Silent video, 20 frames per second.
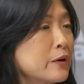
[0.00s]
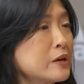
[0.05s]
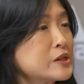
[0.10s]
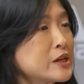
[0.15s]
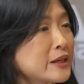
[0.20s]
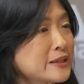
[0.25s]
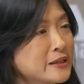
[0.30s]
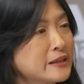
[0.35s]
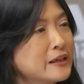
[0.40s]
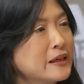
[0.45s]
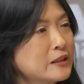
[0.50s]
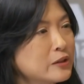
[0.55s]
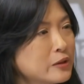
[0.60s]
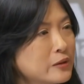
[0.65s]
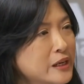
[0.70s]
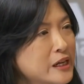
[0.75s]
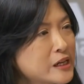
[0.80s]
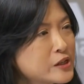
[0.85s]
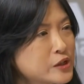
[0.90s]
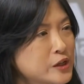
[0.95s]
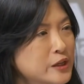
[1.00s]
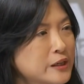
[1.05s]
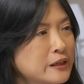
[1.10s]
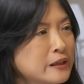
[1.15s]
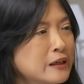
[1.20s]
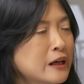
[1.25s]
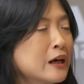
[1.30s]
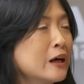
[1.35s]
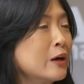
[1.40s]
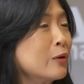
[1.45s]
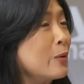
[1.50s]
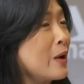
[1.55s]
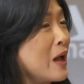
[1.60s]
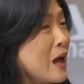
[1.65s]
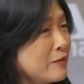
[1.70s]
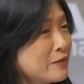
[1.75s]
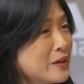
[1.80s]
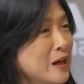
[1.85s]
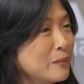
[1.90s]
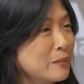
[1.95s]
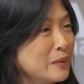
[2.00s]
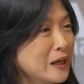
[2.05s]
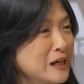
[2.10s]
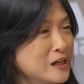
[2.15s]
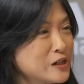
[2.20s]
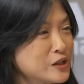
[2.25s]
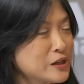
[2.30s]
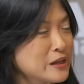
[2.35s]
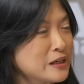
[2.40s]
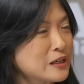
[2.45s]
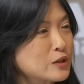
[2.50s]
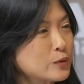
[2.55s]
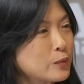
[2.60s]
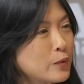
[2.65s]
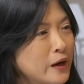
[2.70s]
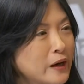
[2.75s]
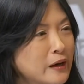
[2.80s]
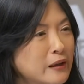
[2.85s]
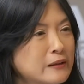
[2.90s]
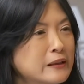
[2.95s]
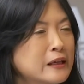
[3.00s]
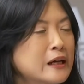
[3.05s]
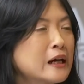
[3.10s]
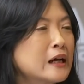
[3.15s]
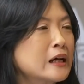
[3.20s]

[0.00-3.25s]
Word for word: projects in Indonesia. We have that in Malaysia as well.